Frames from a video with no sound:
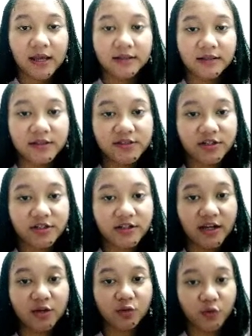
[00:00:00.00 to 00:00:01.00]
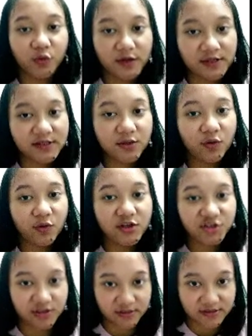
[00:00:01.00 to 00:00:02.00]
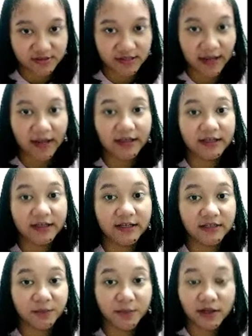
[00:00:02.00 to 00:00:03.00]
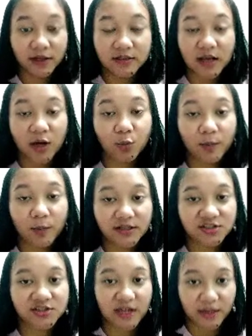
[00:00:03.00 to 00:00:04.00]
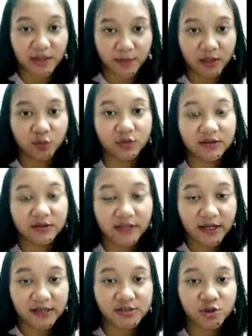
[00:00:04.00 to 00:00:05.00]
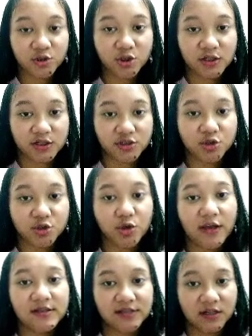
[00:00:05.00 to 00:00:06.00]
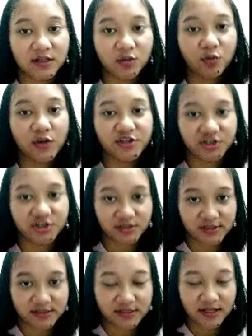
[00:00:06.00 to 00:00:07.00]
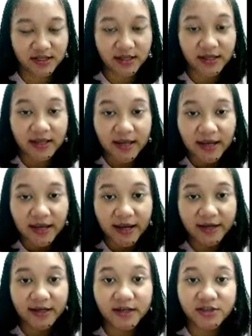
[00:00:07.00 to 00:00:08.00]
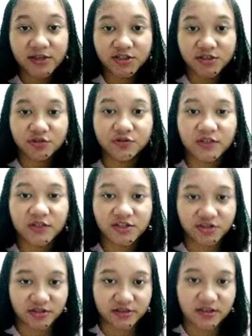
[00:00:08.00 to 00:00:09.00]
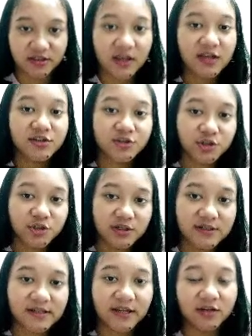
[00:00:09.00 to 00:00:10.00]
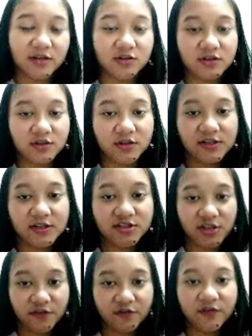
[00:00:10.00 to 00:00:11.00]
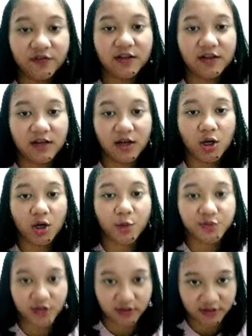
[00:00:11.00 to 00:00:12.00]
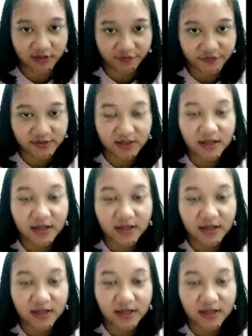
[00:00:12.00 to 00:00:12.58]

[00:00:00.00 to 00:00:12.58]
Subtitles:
The teacher can create questions and determine how much time it will take students to answer questions. In addition to teachers, students can also achieve learning objectives.